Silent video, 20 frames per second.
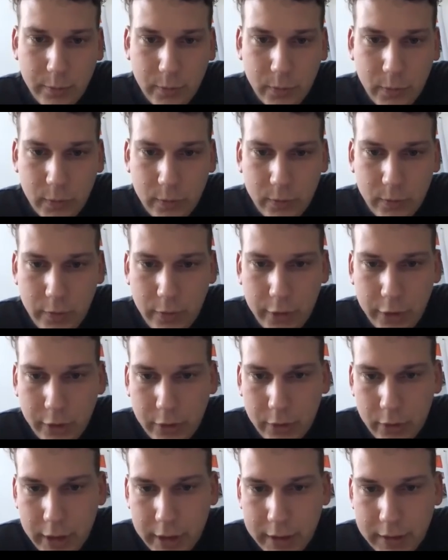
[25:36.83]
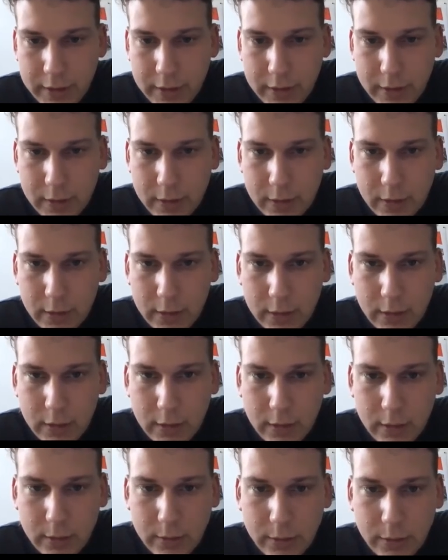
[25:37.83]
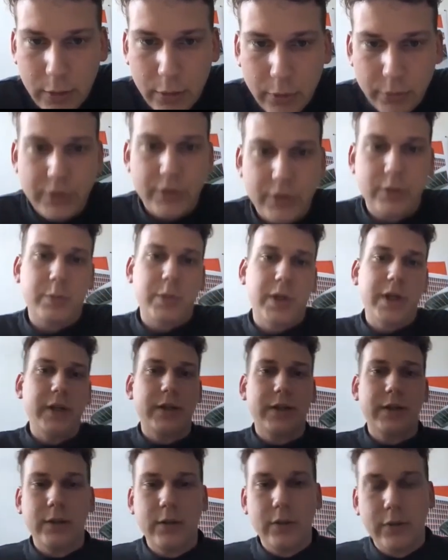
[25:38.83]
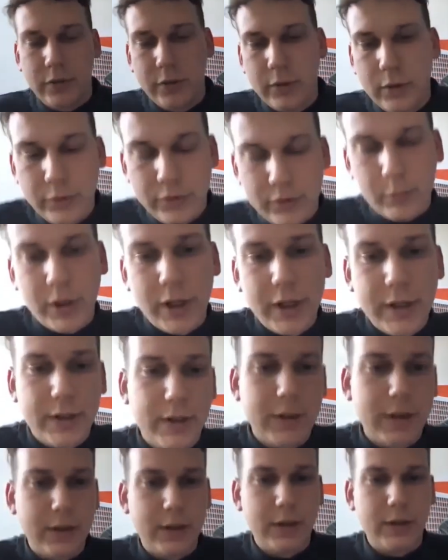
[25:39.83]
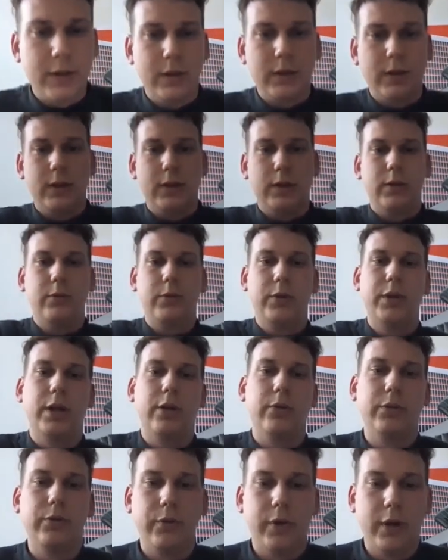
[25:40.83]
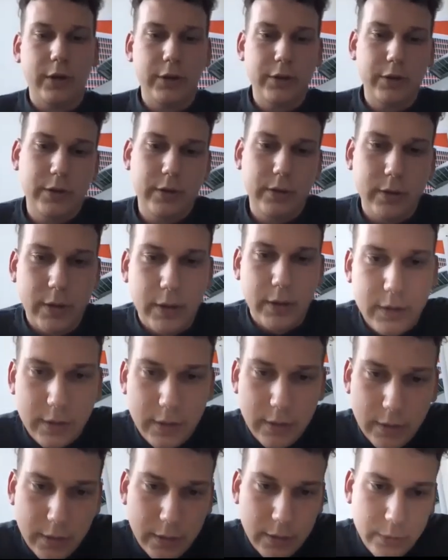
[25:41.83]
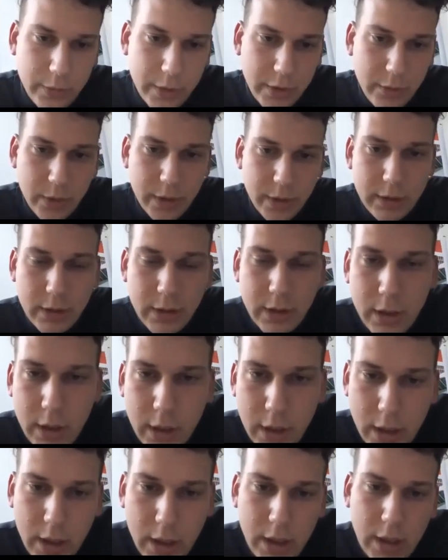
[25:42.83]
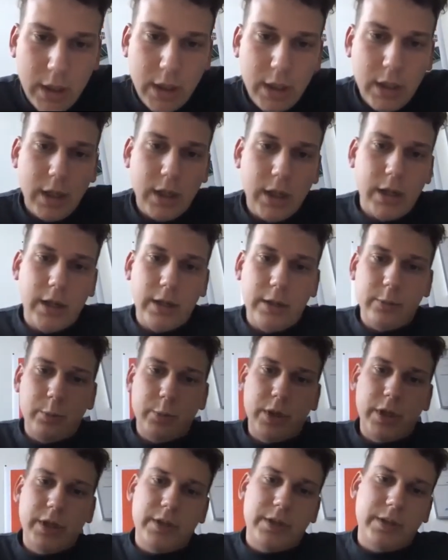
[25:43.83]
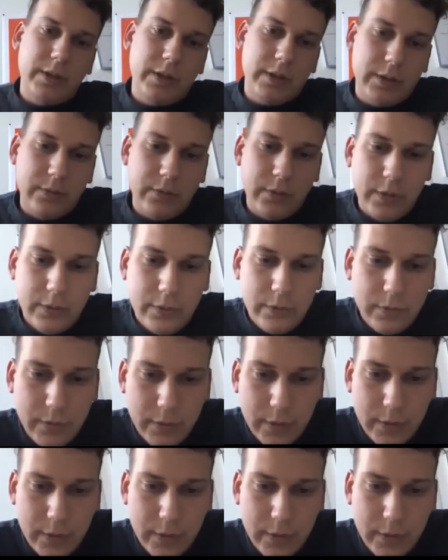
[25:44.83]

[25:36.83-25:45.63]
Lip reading: were collecting those places without function. That's the red one, and places with